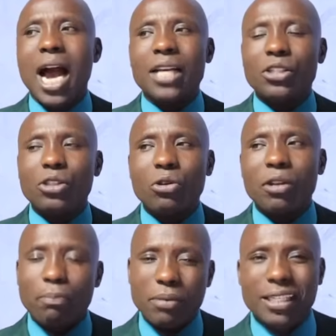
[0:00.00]
I saw
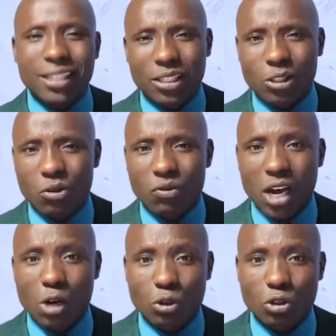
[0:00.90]
the presence of
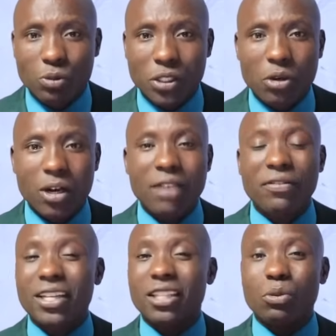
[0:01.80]
Kalonzo Musyoka.
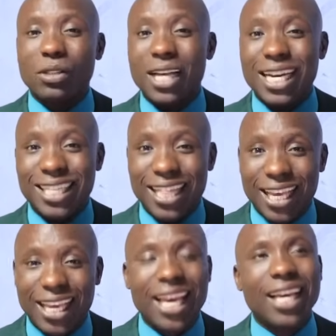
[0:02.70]
In fact, he was cutting
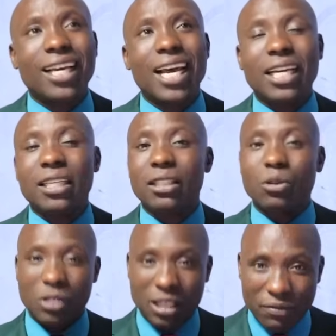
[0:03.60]
the cake
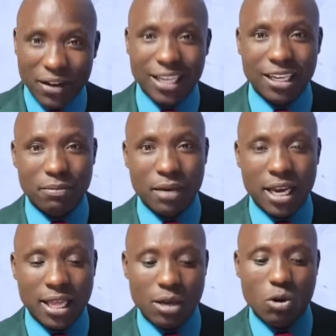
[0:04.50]
and was invited
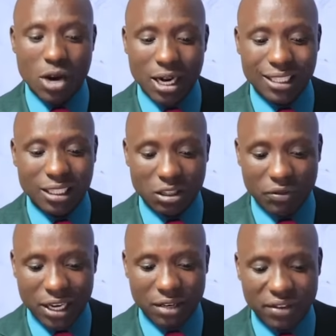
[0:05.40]
by the organizers
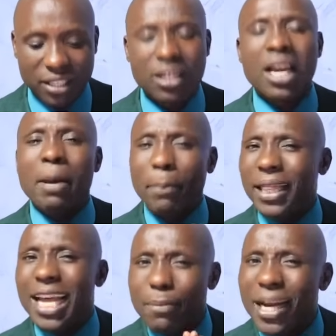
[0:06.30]
of that event.
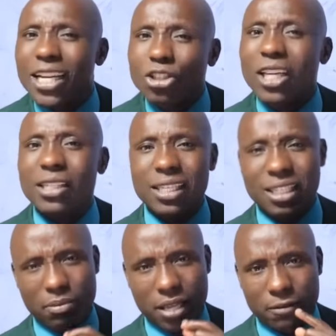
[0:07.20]
But then Maina Njenga
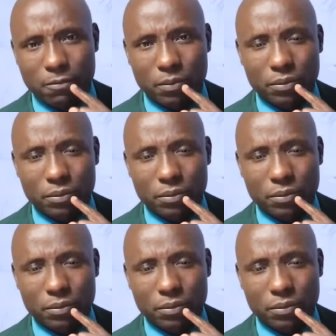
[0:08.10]
said something.